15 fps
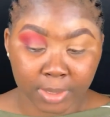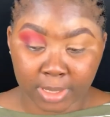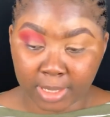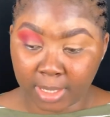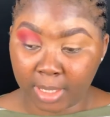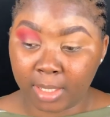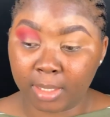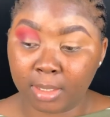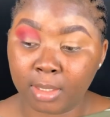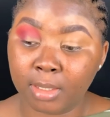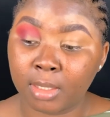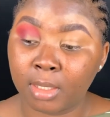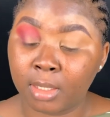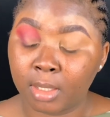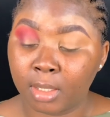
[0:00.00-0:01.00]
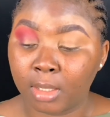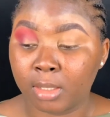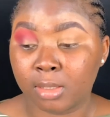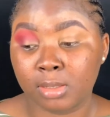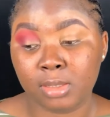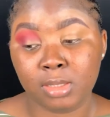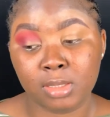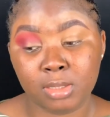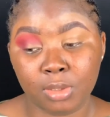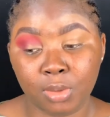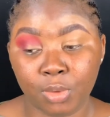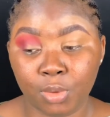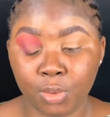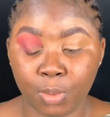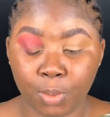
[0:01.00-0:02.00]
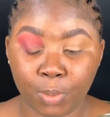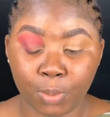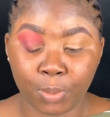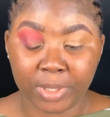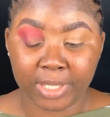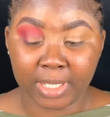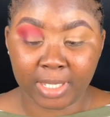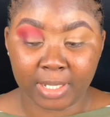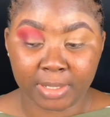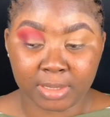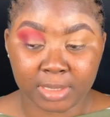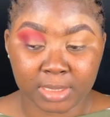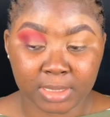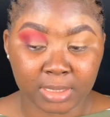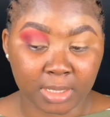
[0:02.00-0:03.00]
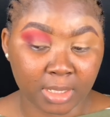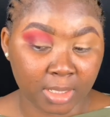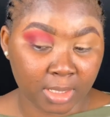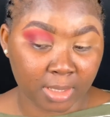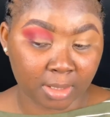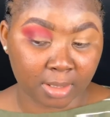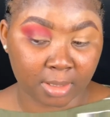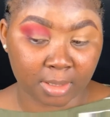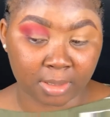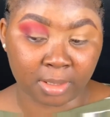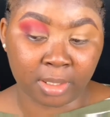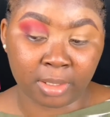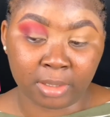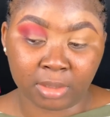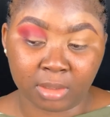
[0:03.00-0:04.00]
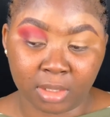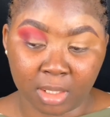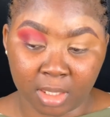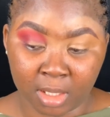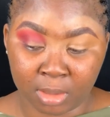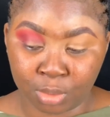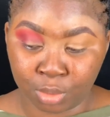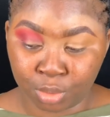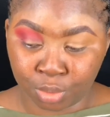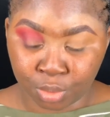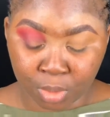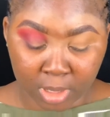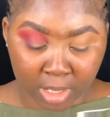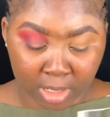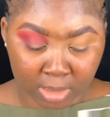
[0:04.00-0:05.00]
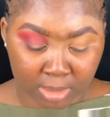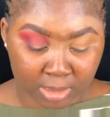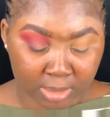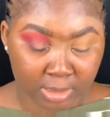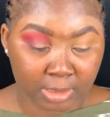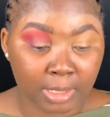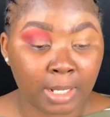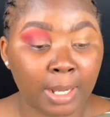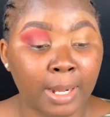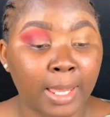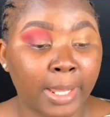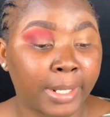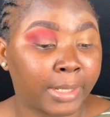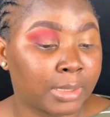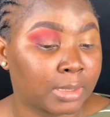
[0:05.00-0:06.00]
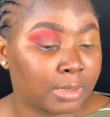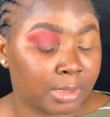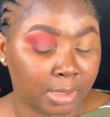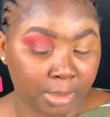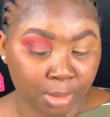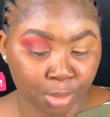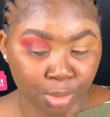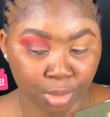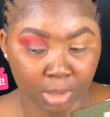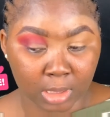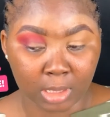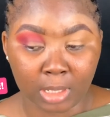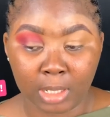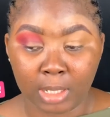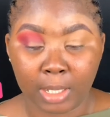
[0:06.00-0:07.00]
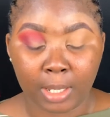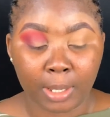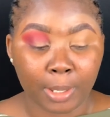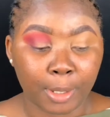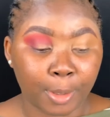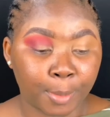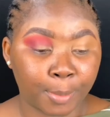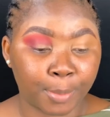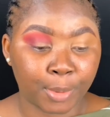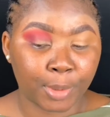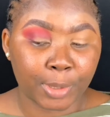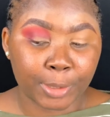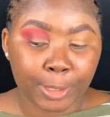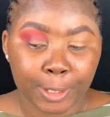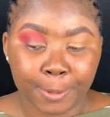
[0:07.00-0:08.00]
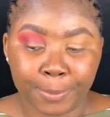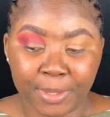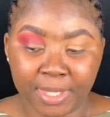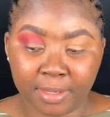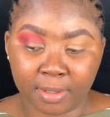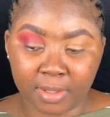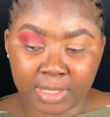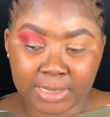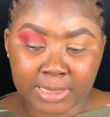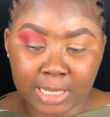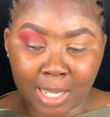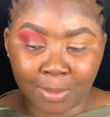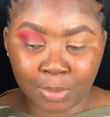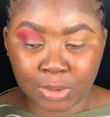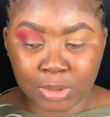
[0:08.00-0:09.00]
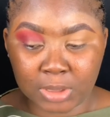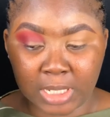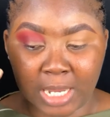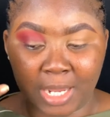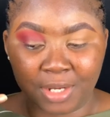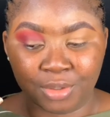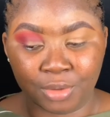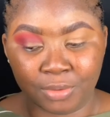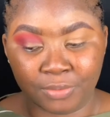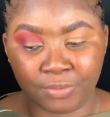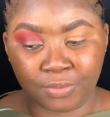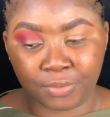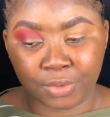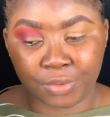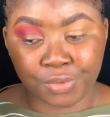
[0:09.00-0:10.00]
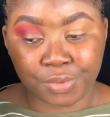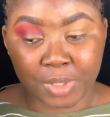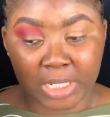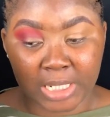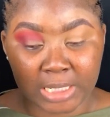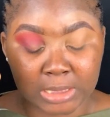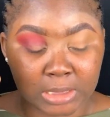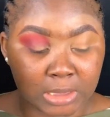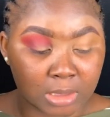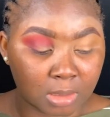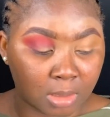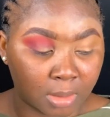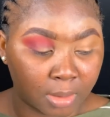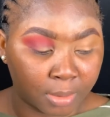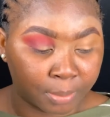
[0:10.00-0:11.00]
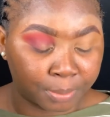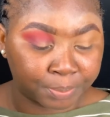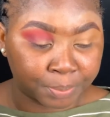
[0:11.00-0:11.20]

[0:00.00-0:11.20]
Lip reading: Okay, so we can see that there are no ash lines and oil, but because I want to kind of create a